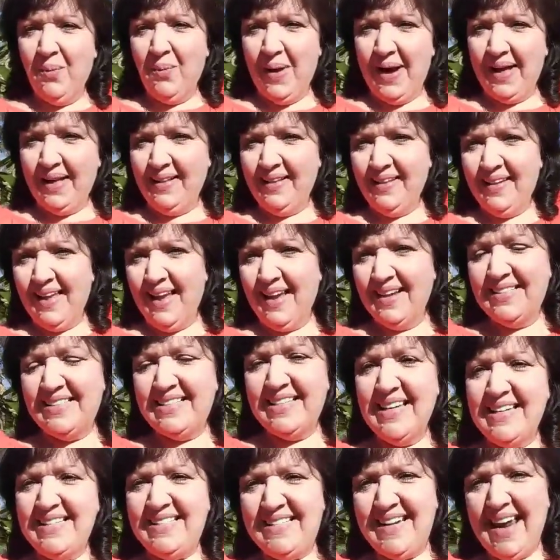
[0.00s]
Well, uh,
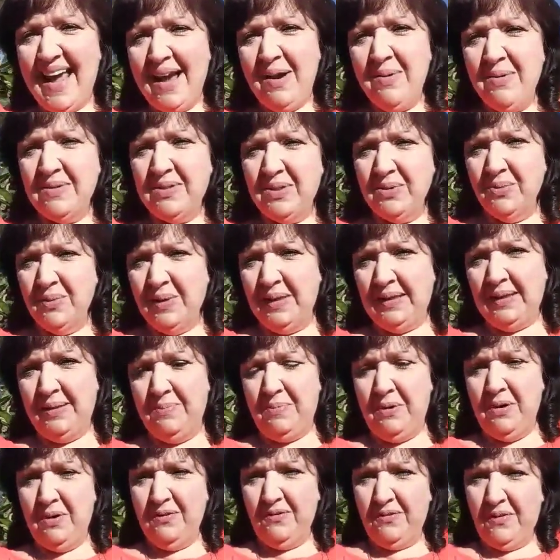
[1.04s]
today was a really
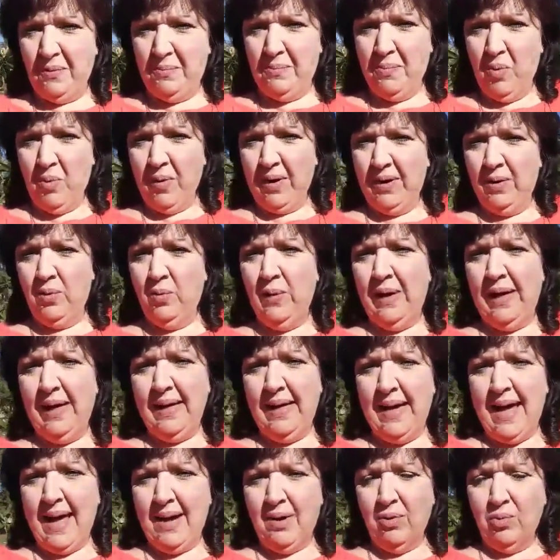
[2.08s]
beautiful morning.
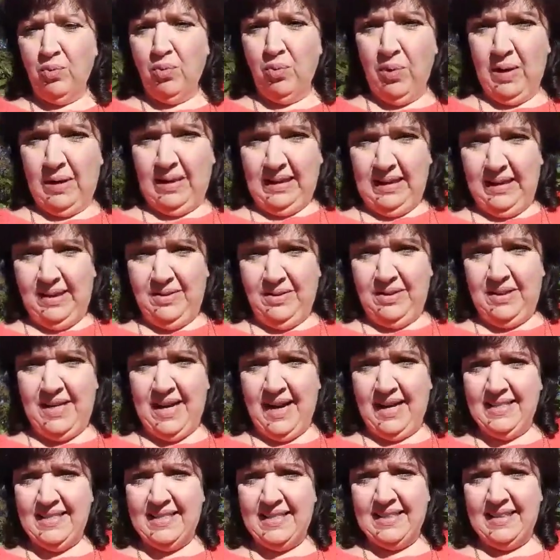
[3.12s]
We had a really good
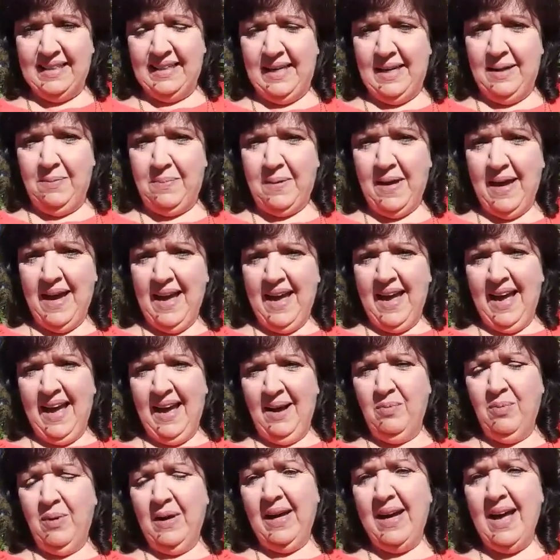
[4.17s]
night's sleep,
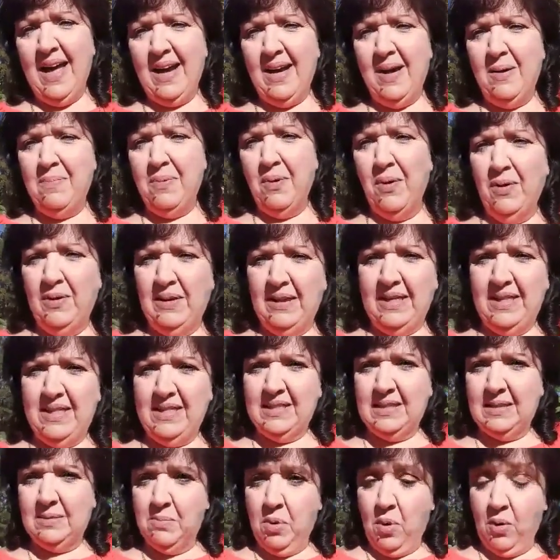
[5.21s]
and we got up early
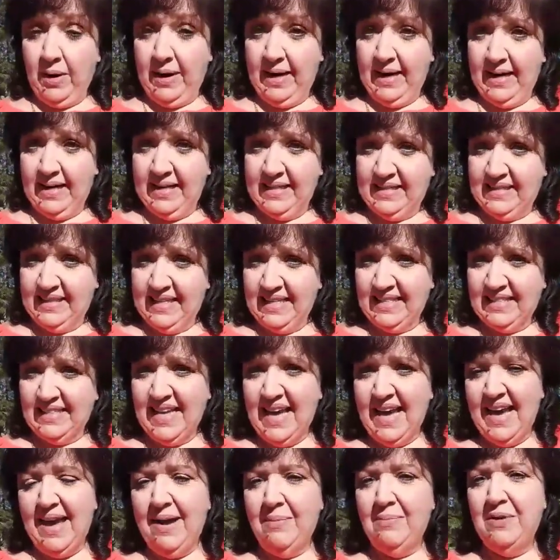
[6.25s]
this morning, and at 6
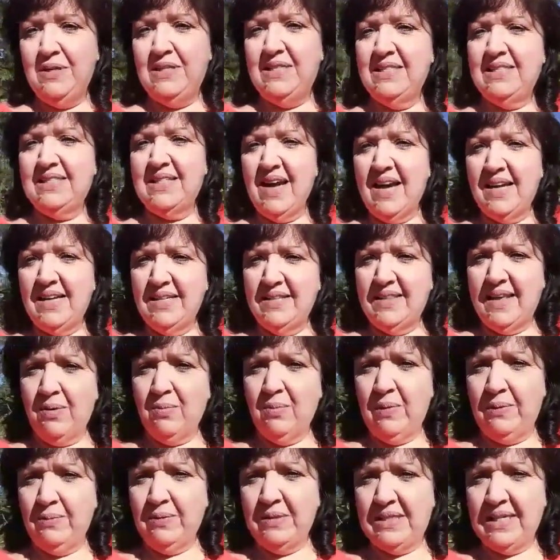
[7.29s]
a.m., we decided
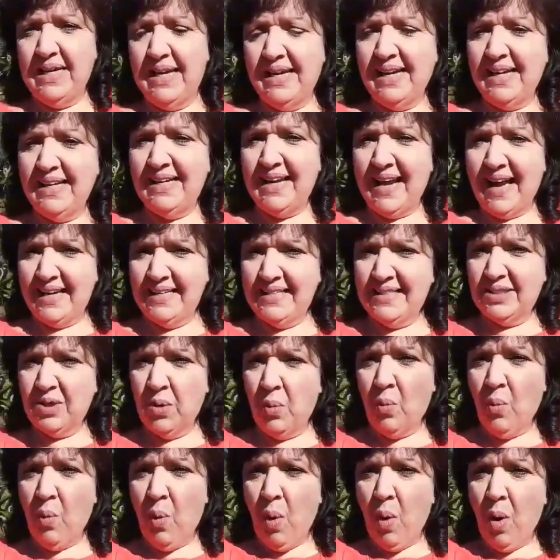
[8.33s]
that we would take a nice
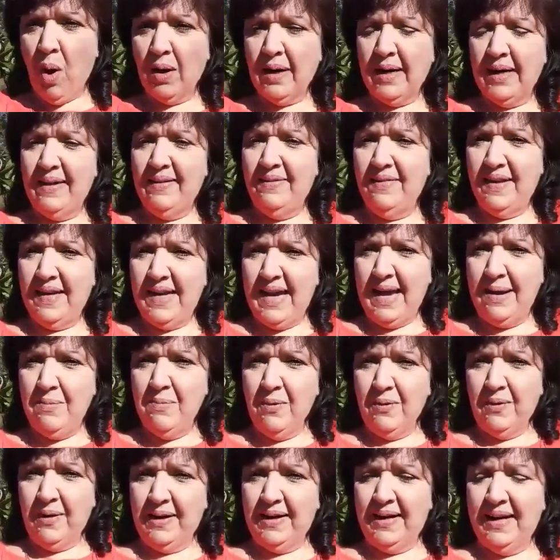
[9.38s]
walk in the
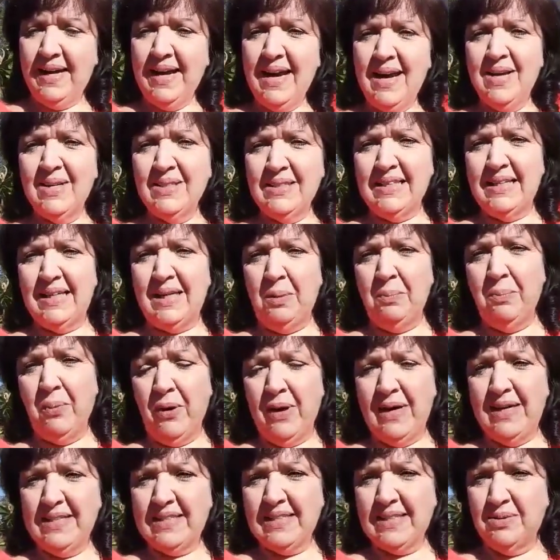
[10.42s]
neighborhood. A little
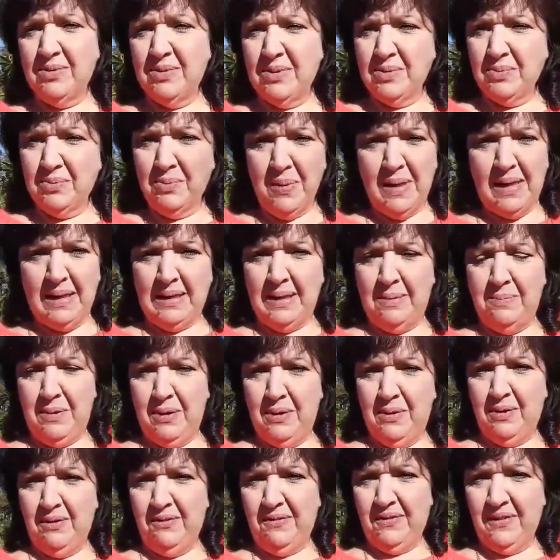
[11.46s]
brisk. It was really
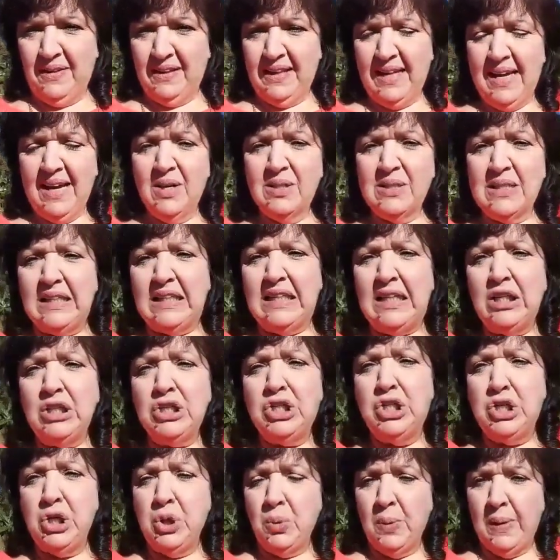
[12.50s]
beautiful. It was a little
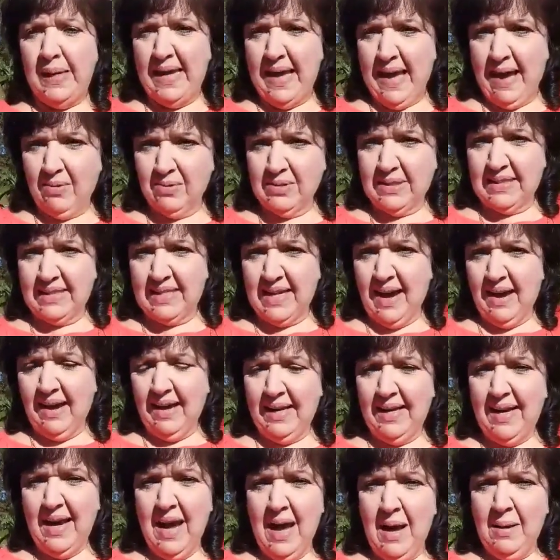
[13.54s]
dewy
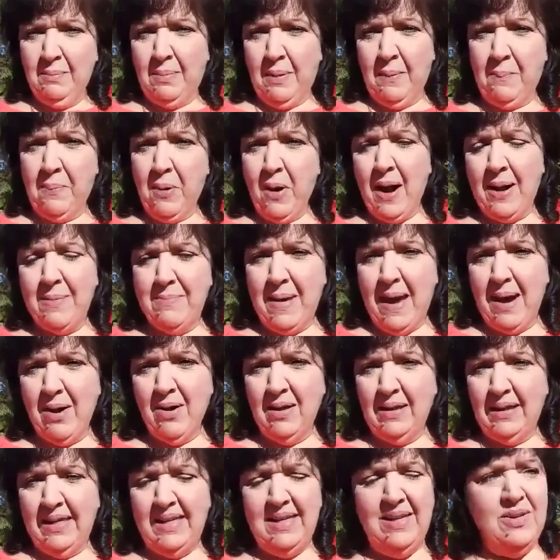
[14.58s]
outside, but
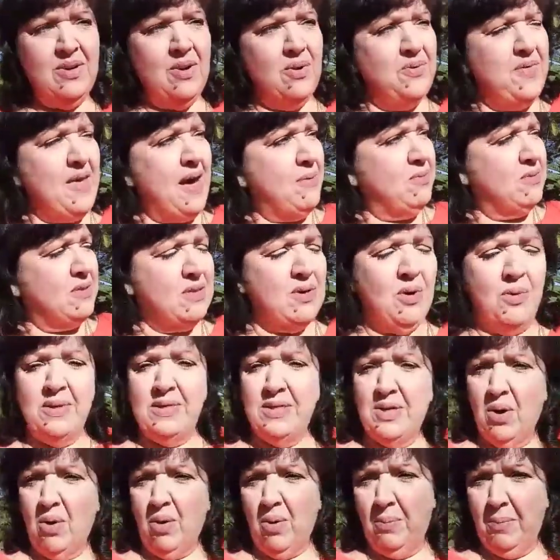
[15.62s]
primarily, you know, that was going
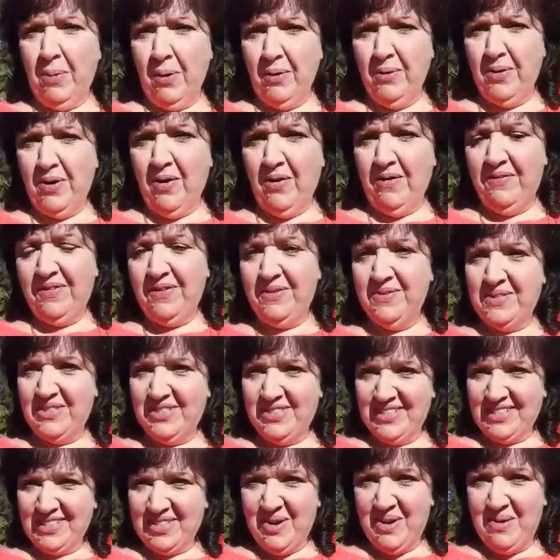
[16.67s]
to all burn off, and it was
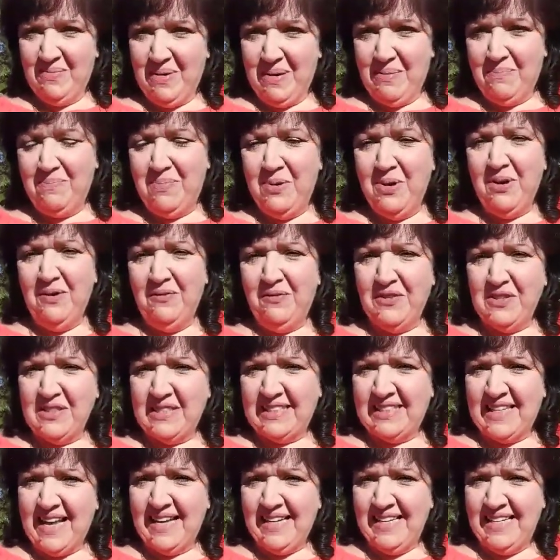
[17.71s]
just going to be a beautiful
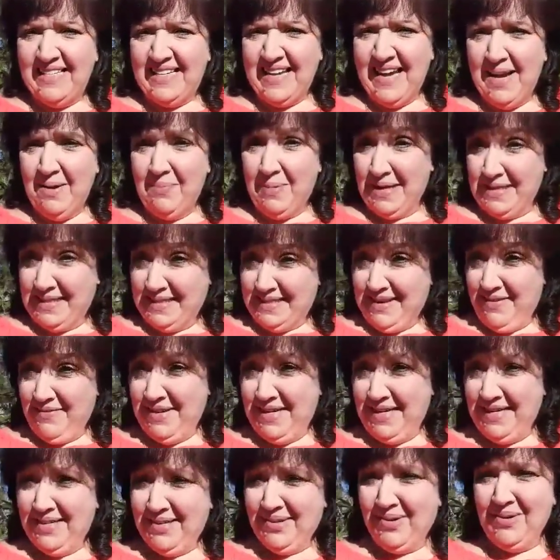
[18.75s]
sunny day about
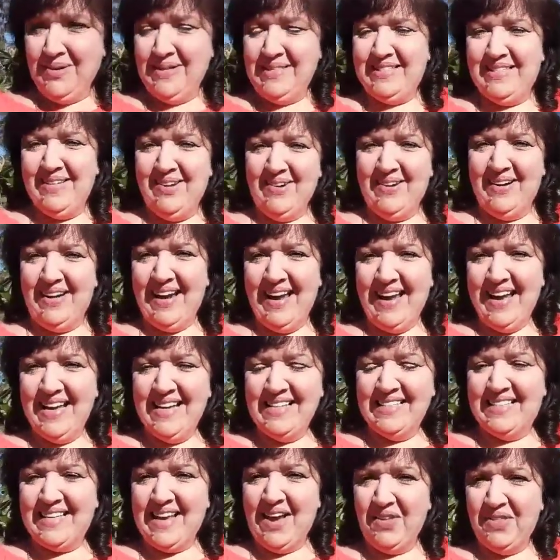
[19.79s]
70 degrees here in
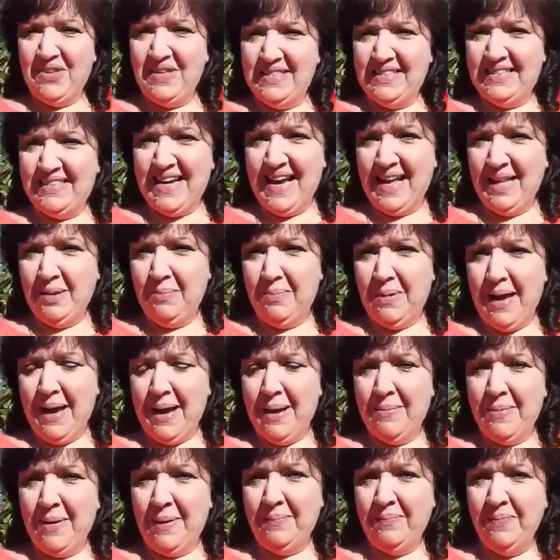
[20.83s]
southeast
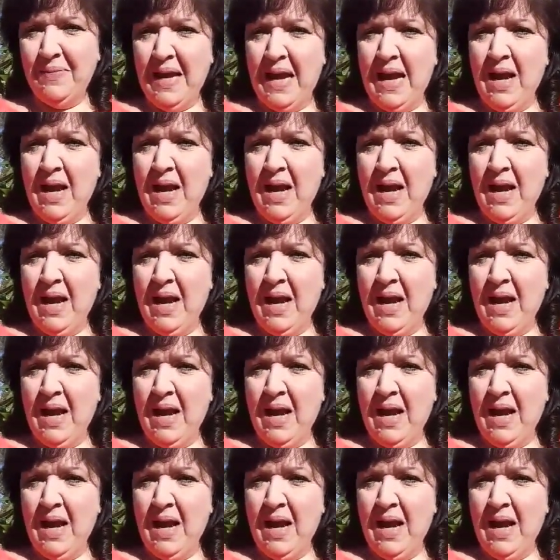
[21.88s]
Alabama.